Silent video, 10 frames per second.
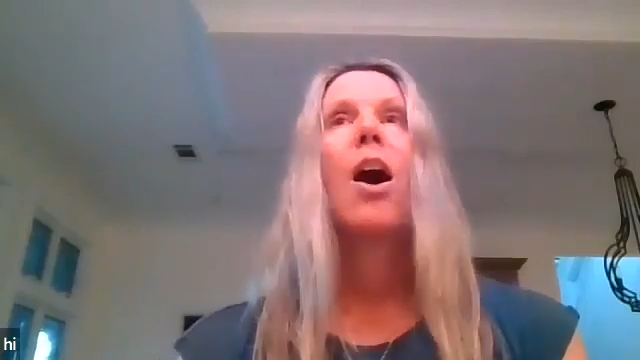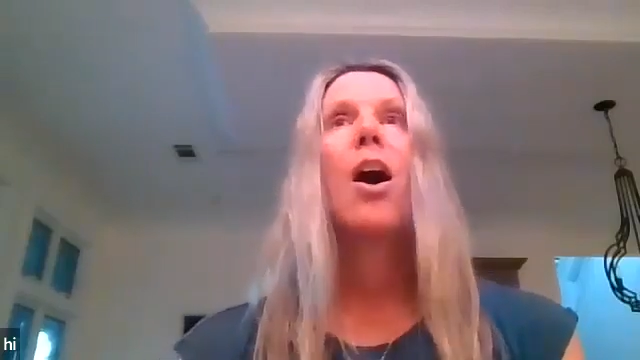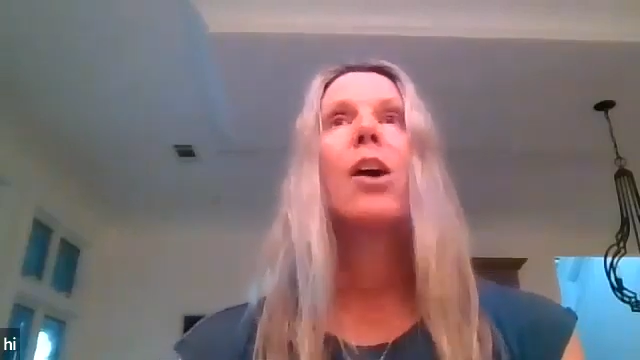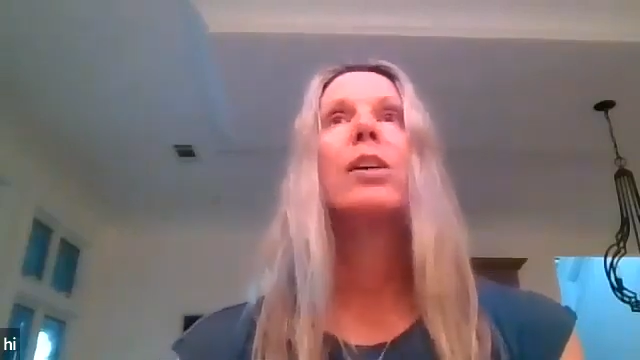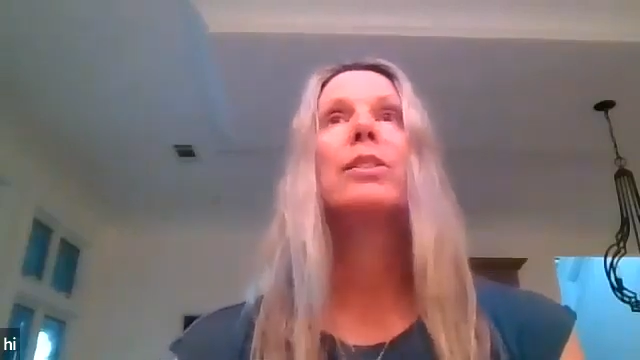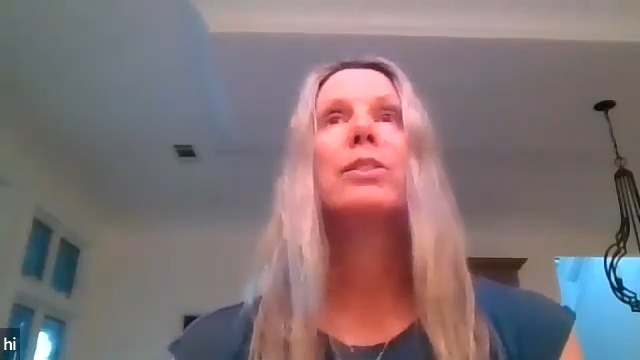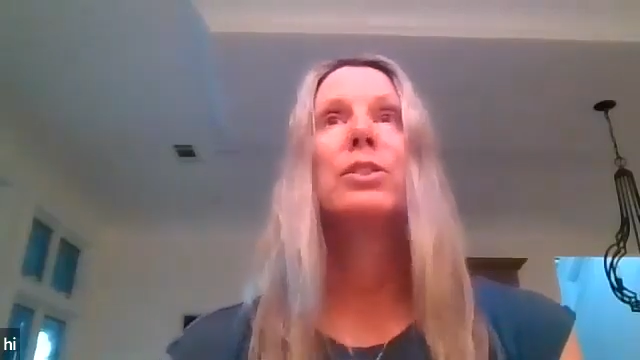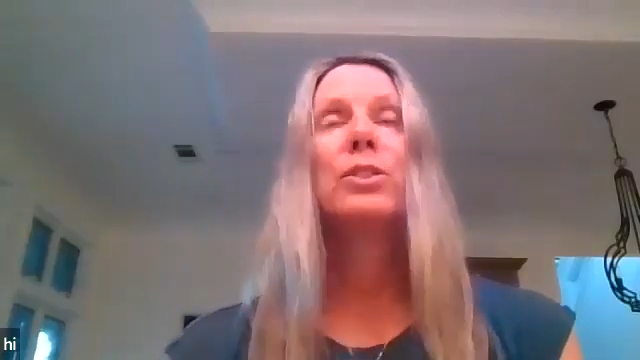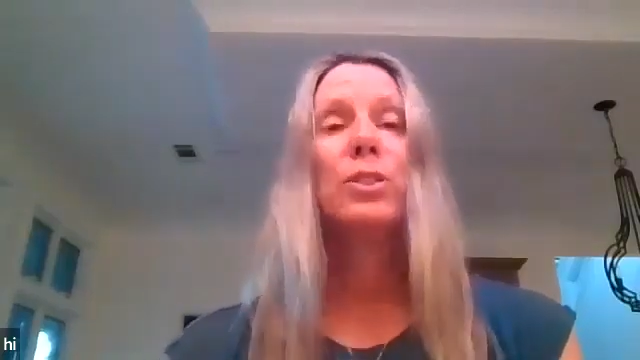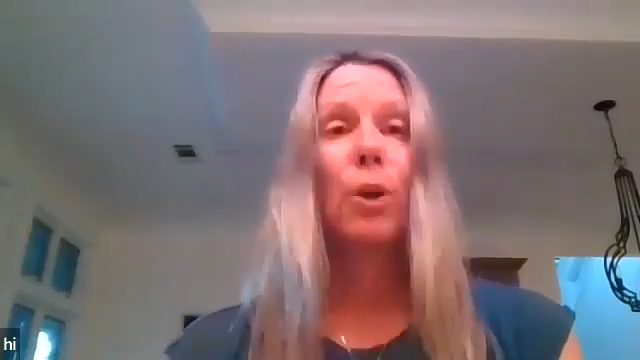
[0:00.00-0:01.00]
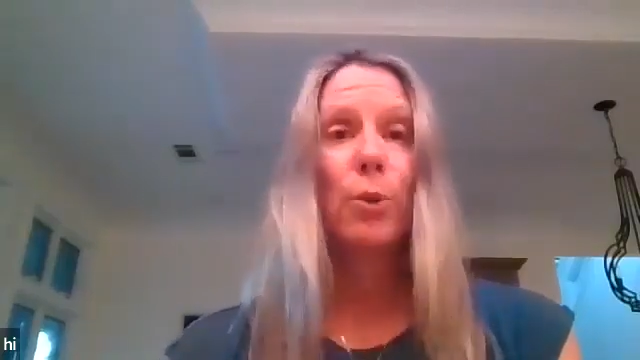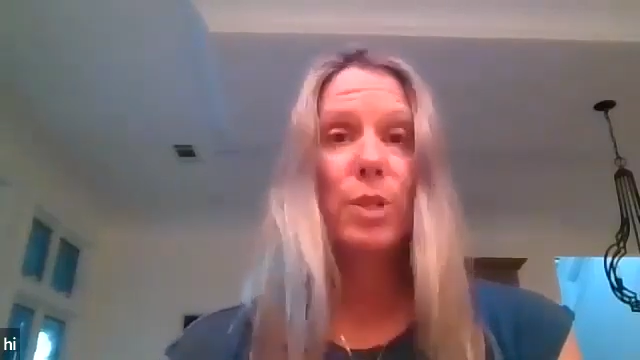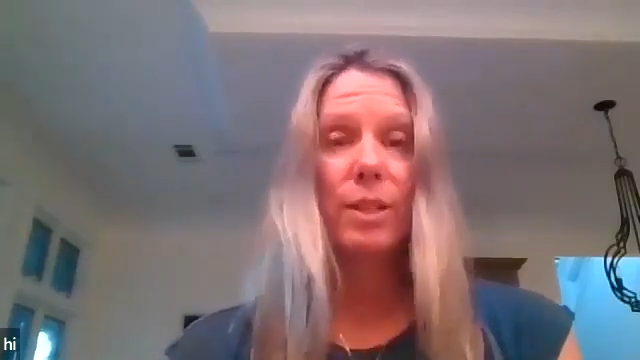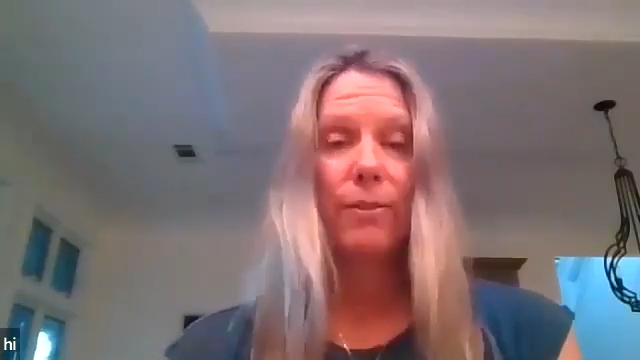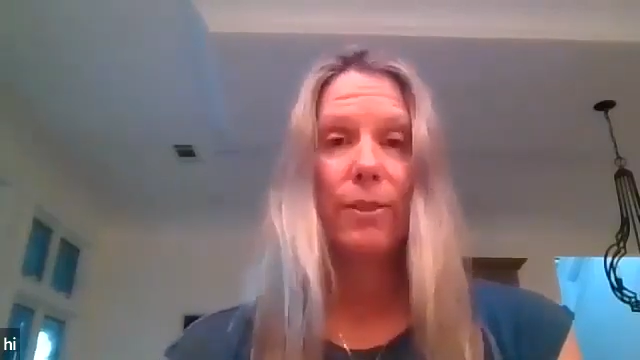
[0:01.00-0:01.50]
are so
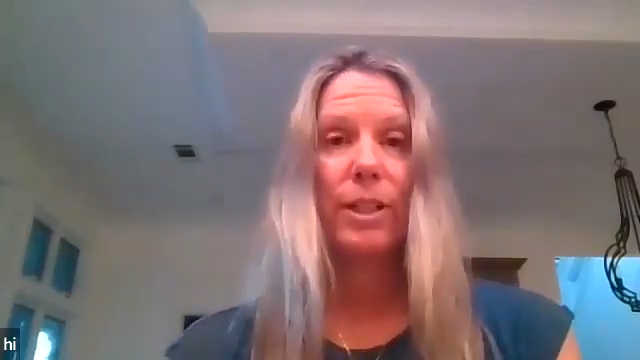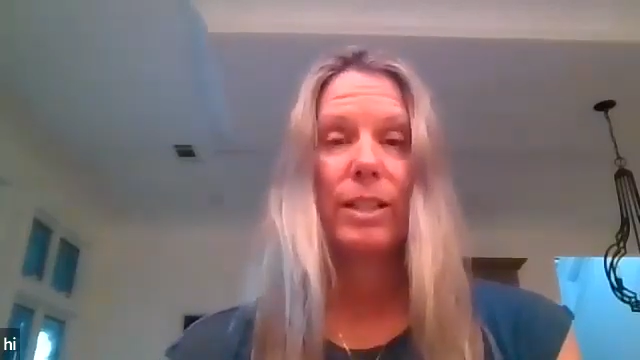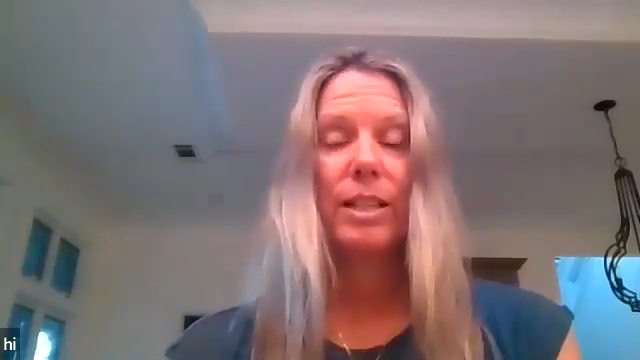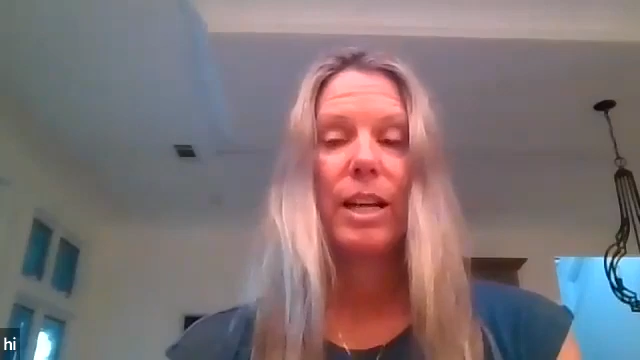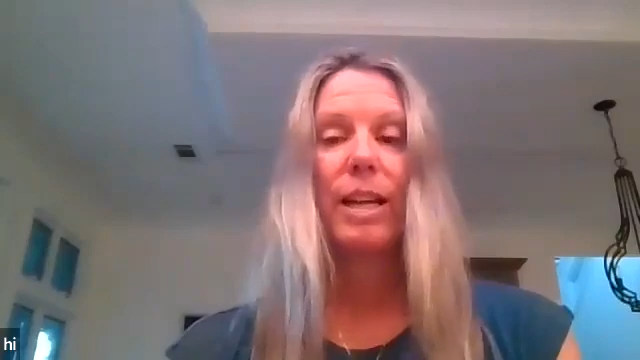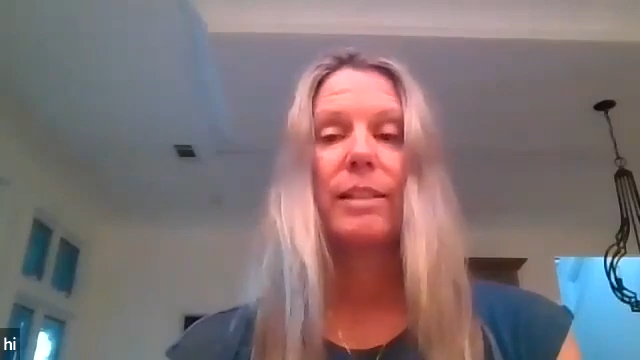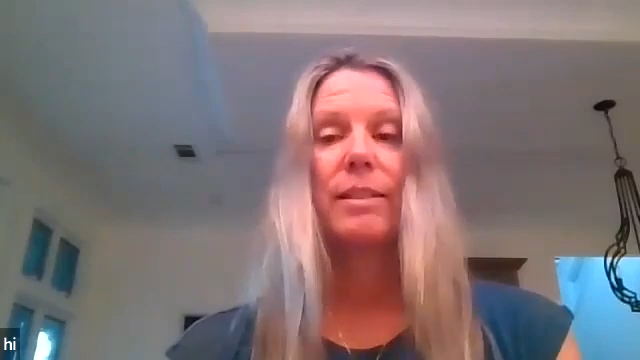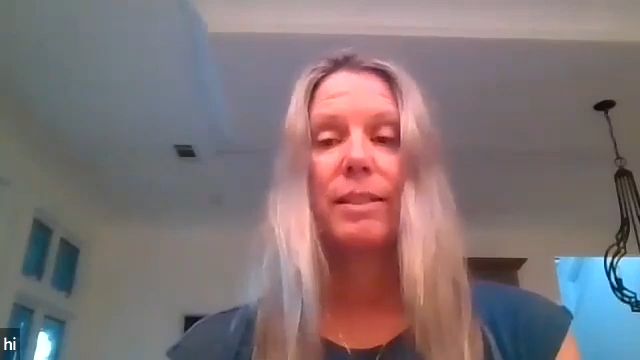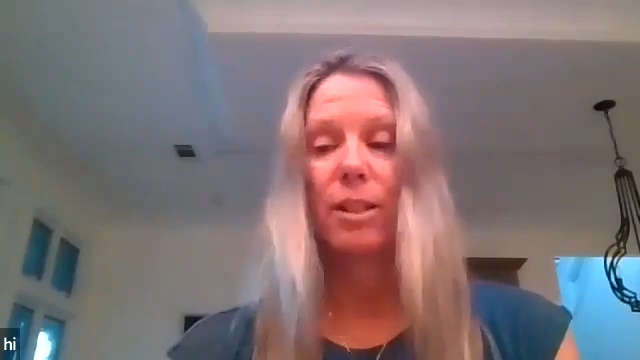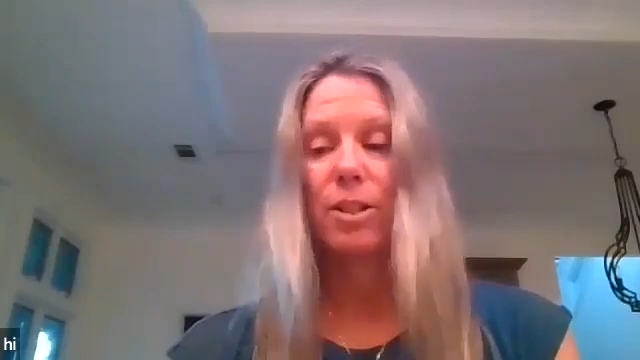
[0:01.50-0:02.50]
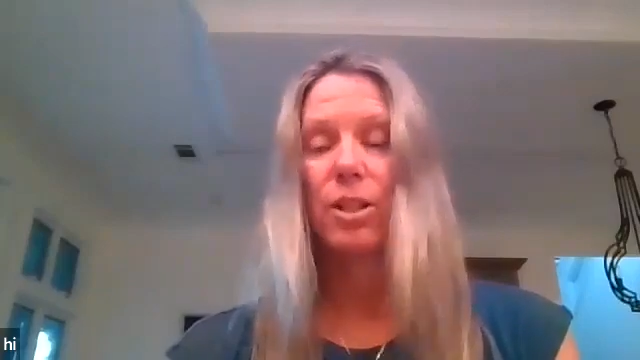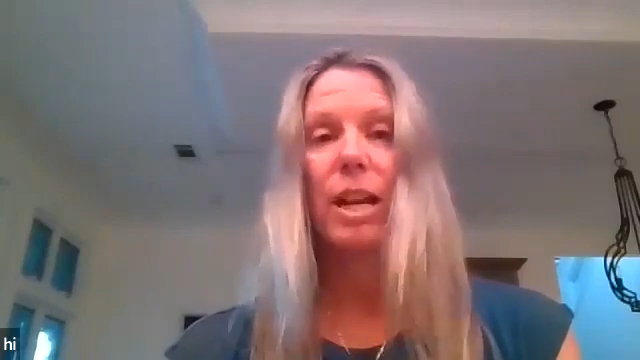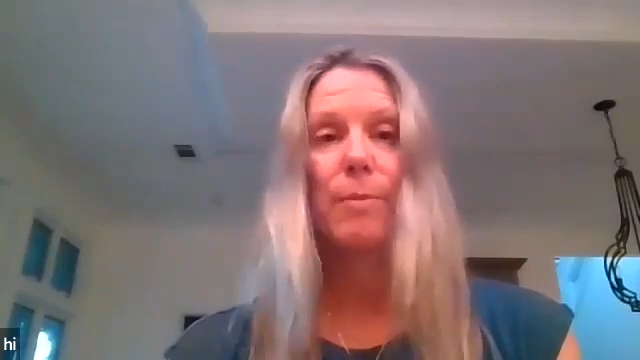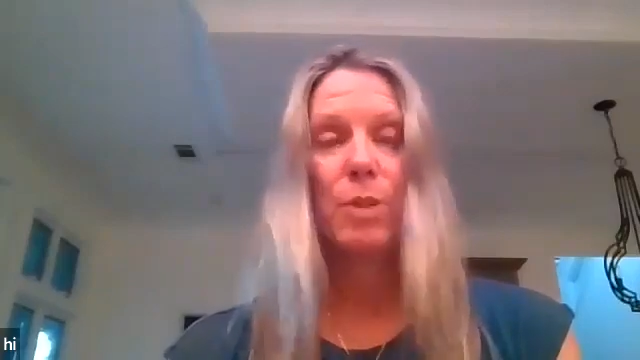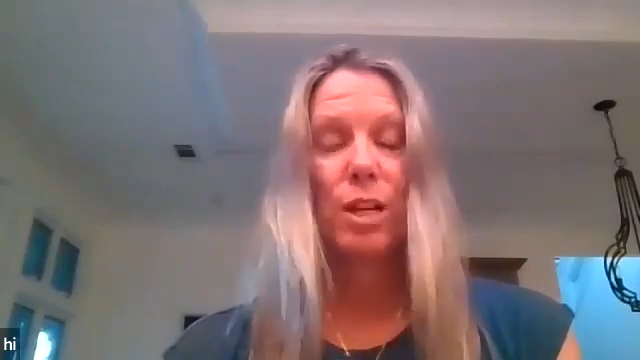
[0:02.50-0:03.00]
different and such
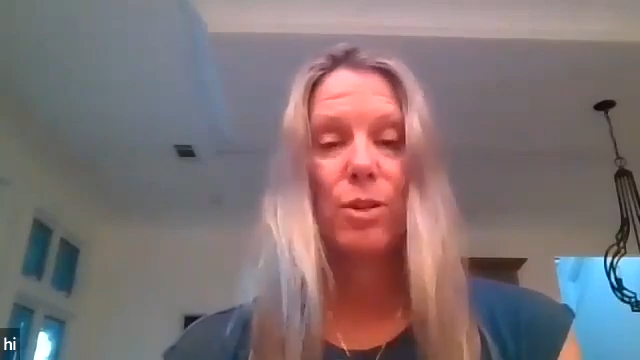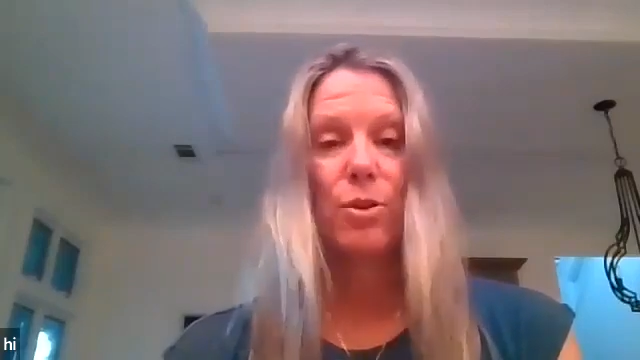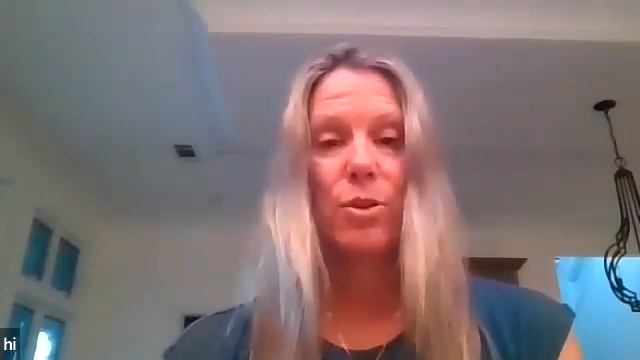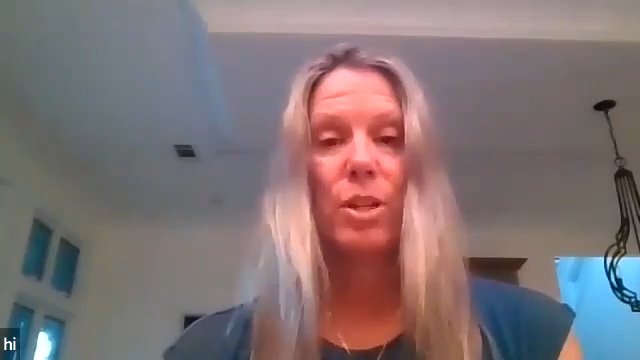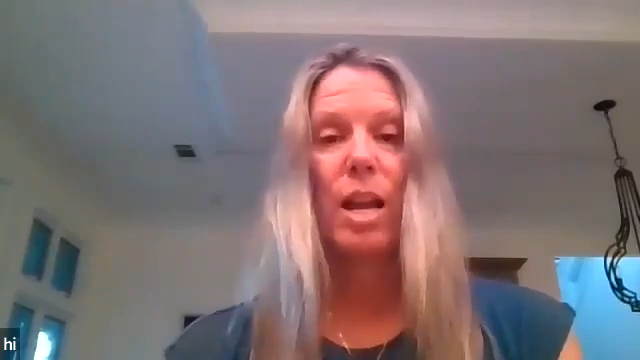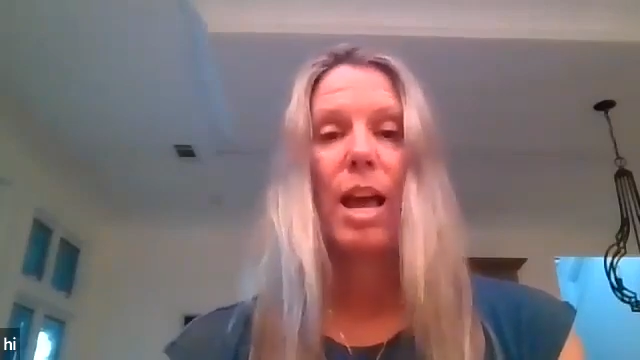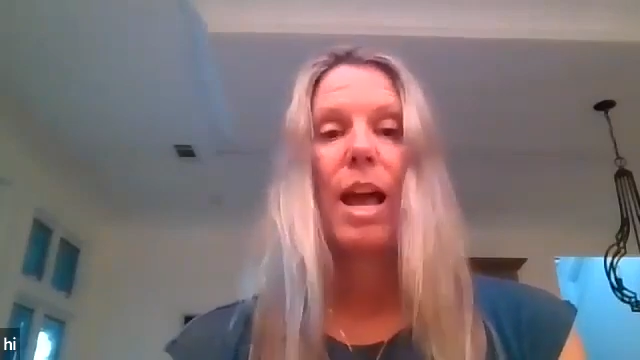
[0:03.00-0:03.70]
game changers,